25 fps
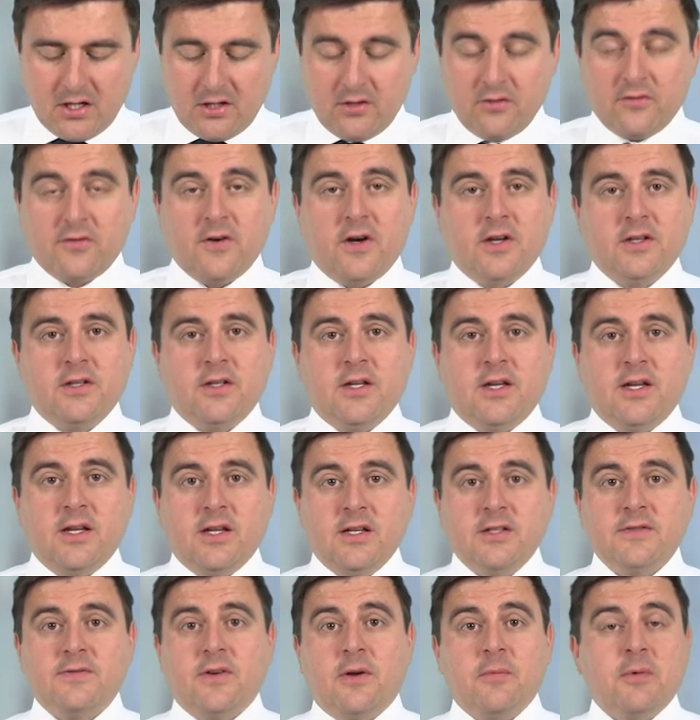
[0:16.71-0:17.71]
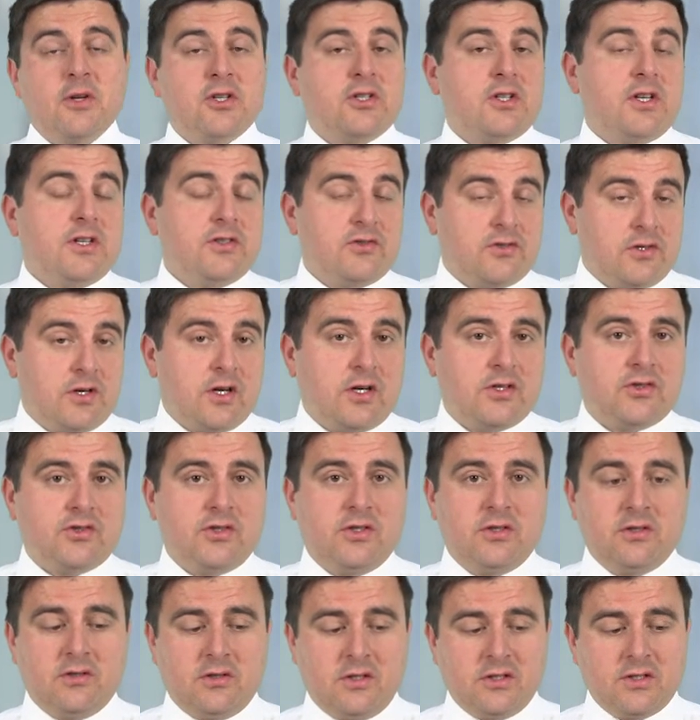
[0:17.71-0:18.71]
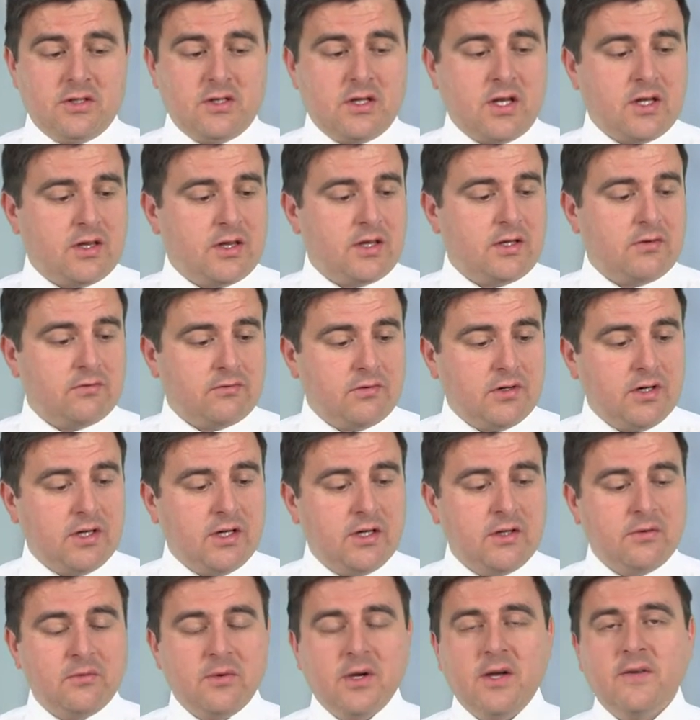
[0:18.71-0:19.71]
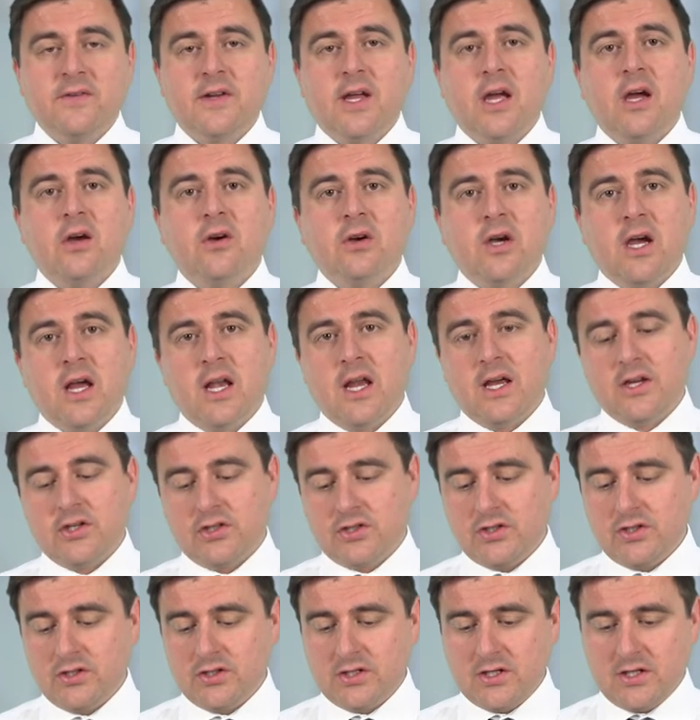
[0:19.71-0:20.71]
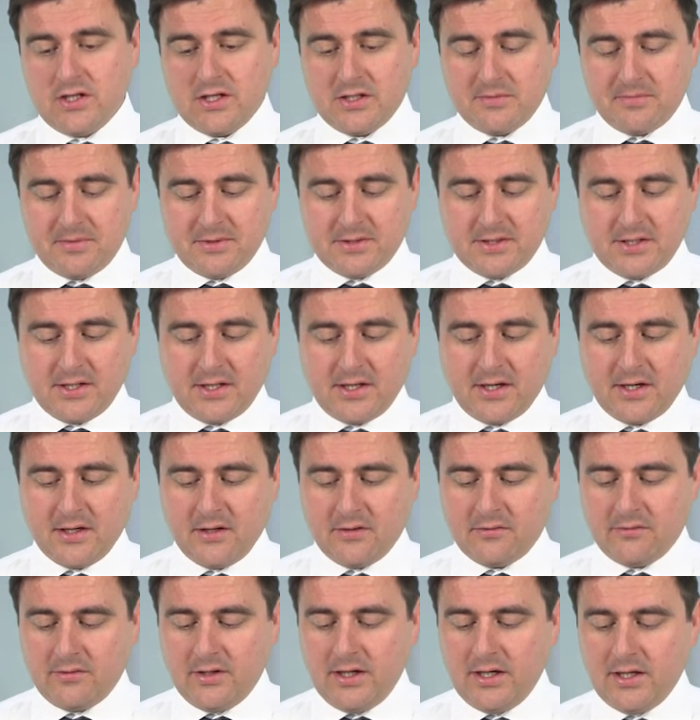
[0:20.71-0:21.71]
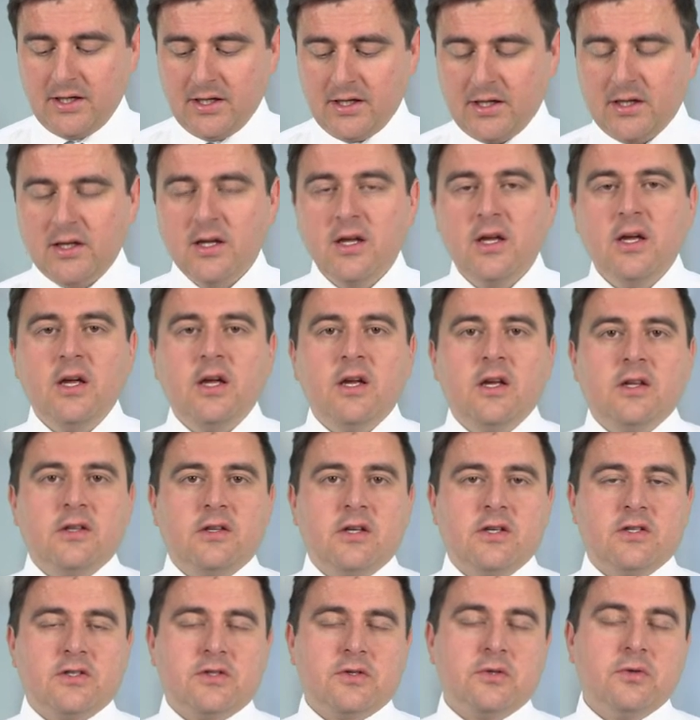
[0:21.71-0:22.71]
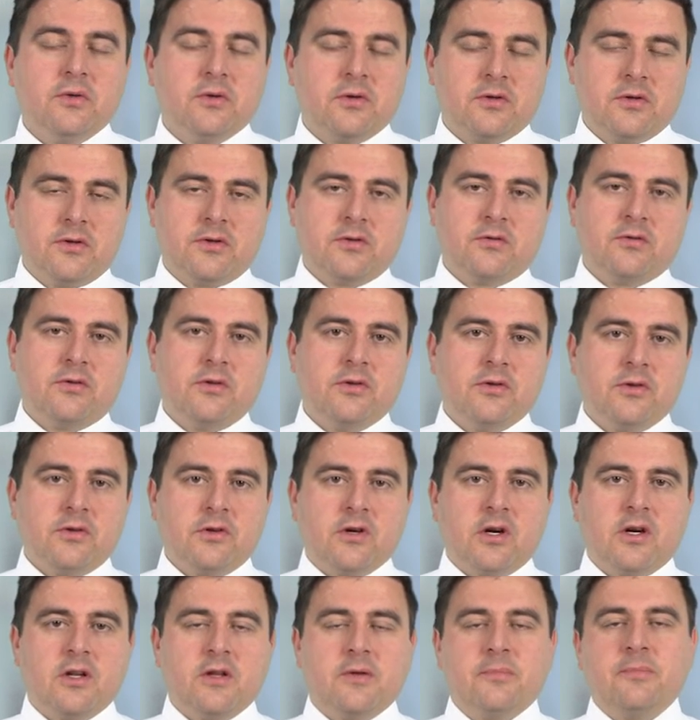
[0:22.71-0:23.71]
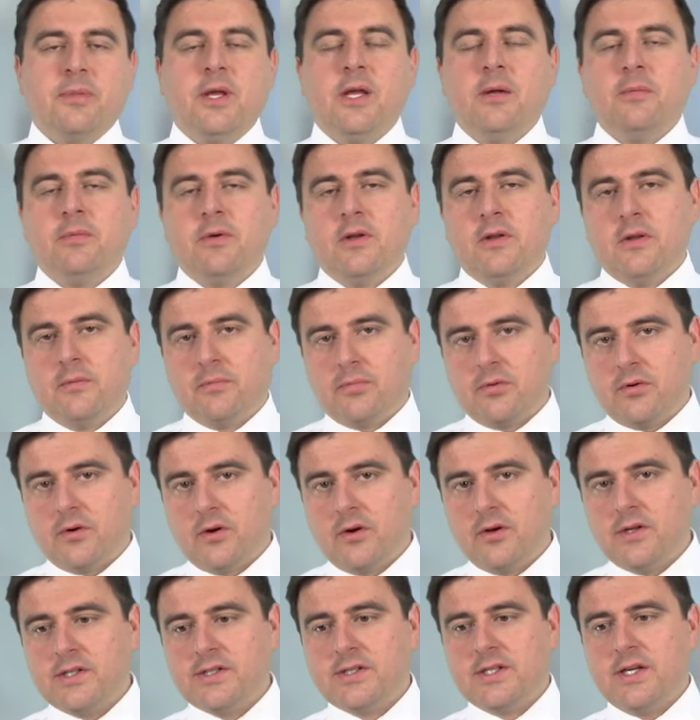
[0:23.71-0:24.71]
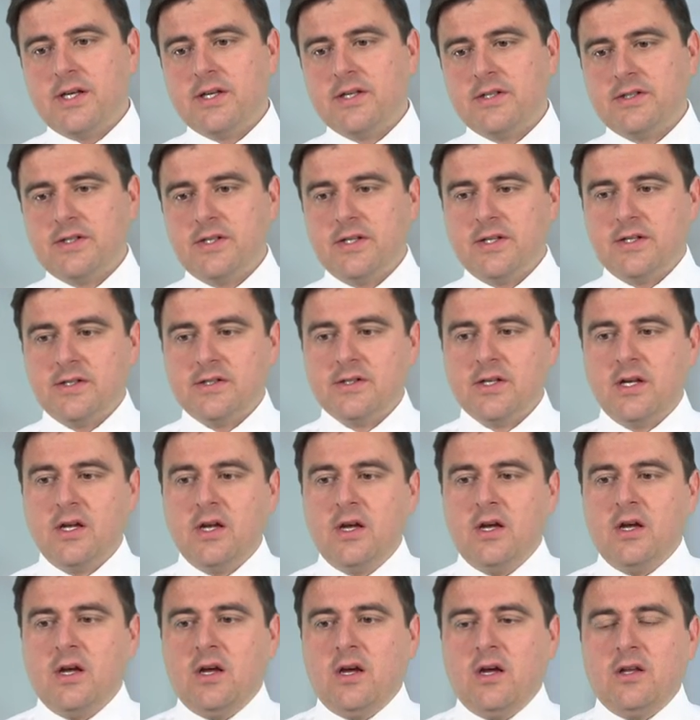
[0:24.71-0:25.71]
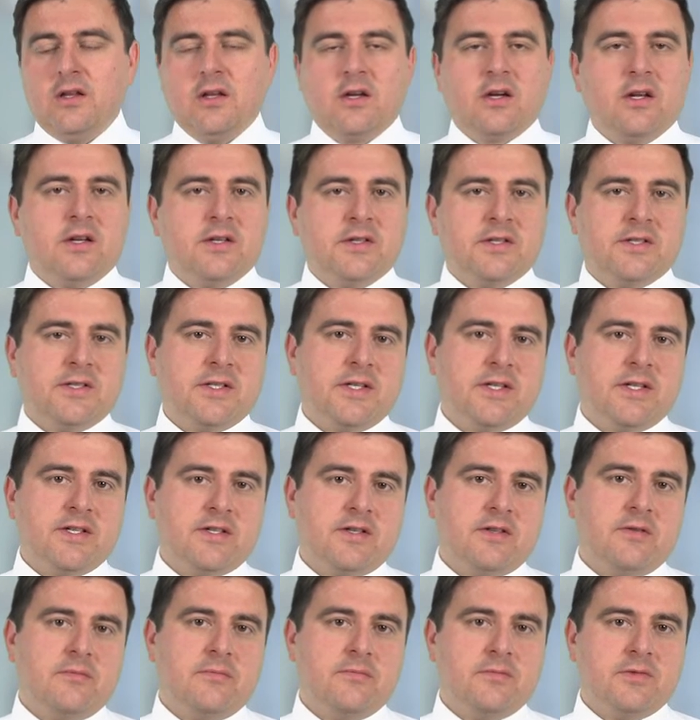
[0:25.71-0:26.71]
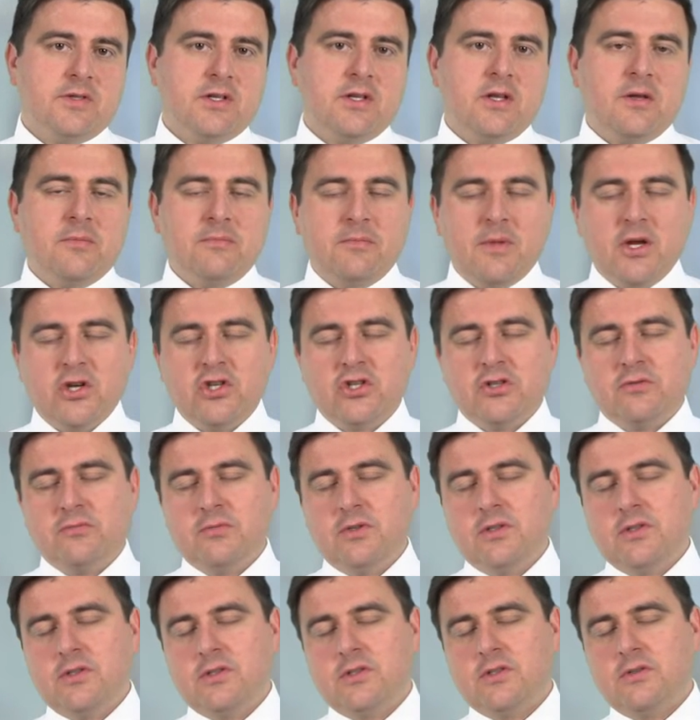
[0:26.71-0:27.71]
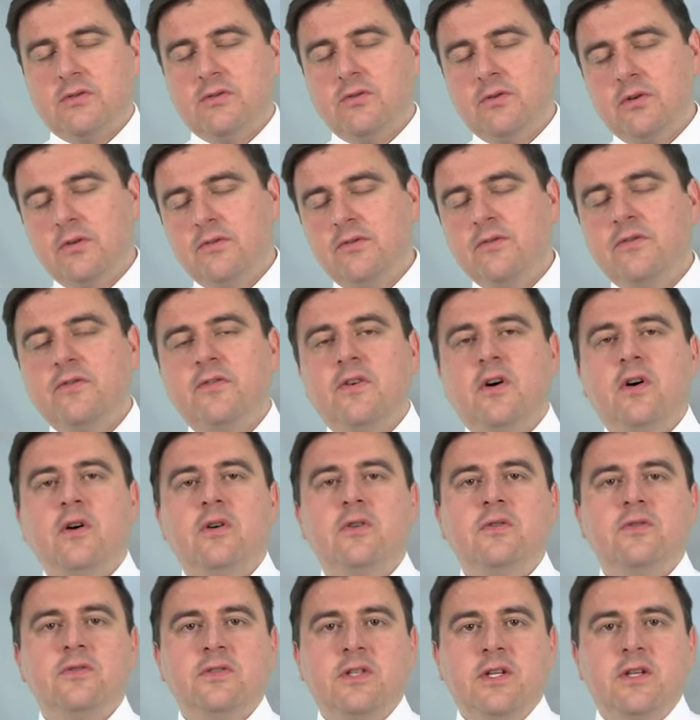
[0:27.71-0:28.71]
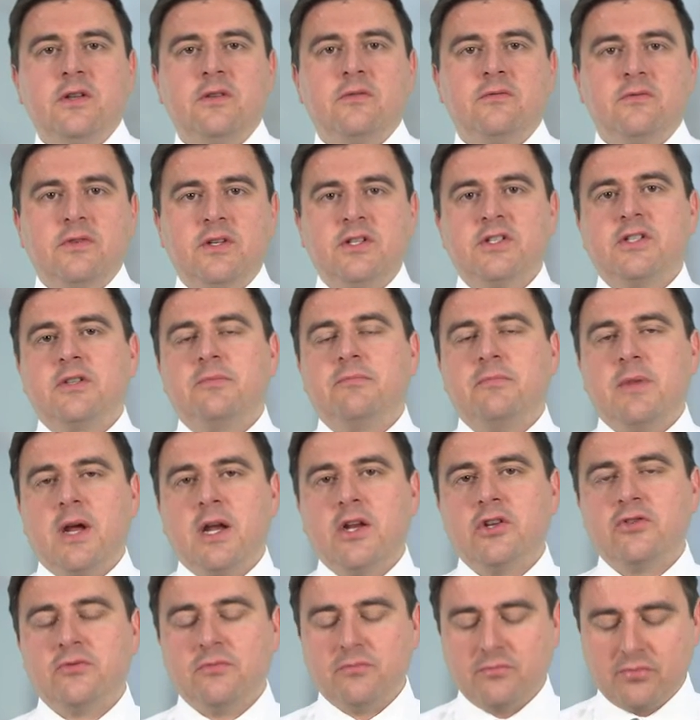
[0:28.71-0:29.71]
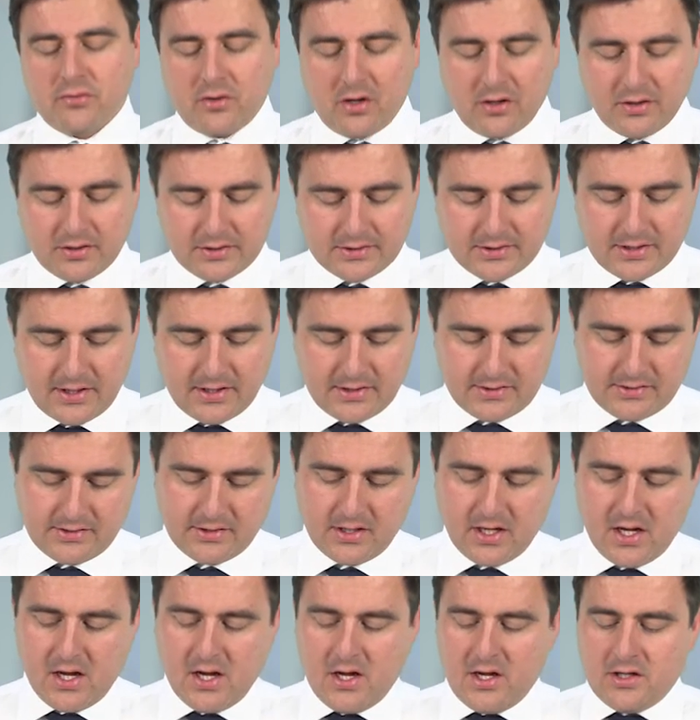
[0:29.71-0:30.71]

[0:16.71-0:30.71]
You'll find that it is very much an introduction. There's nothing really in the way of calculations in this particular reading. It does talk through kind of the people and the processes and the kind of systems and the measurements all involved in the risk management process.